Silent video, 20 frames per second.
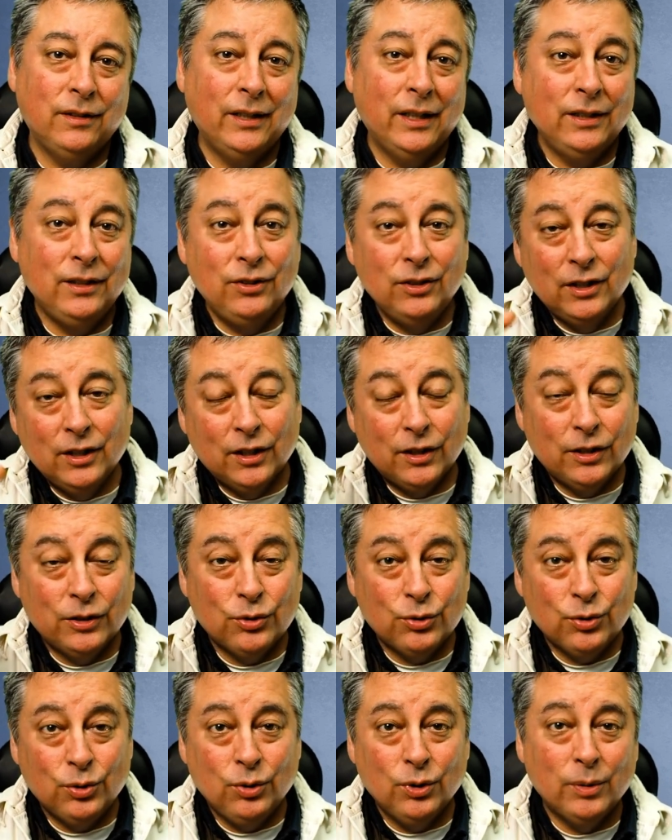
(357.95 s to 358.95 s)
then you can
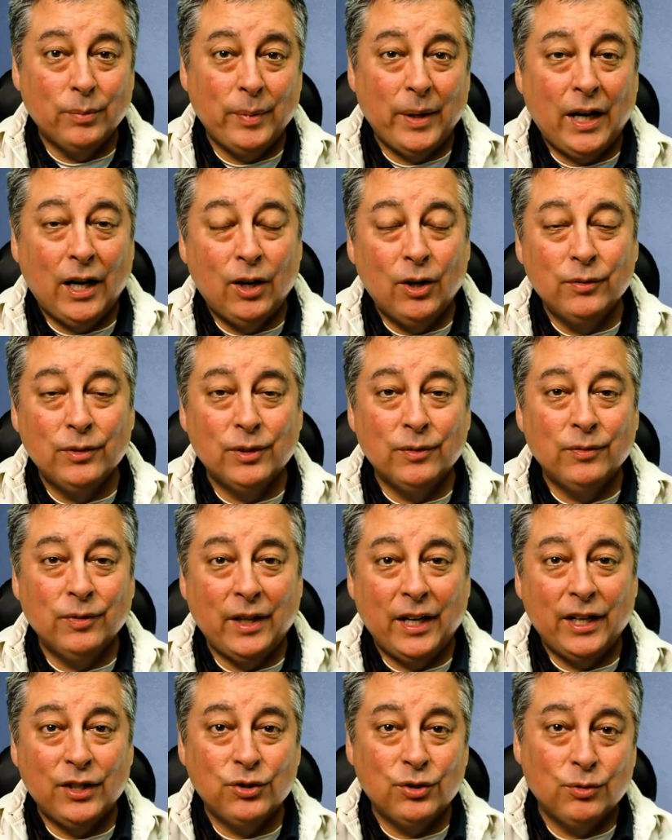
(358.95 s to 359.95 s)
control the power of the
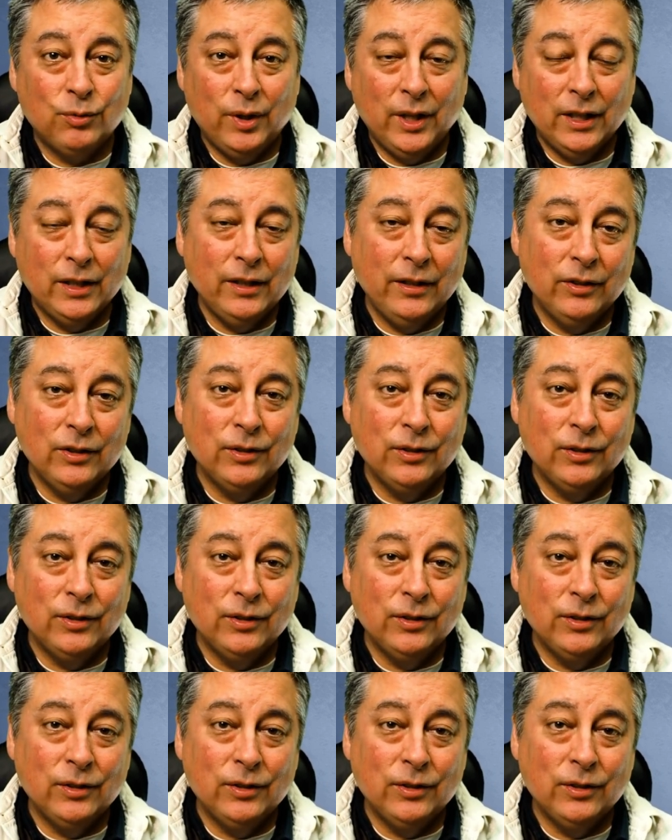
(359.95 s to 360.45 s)
flash directly on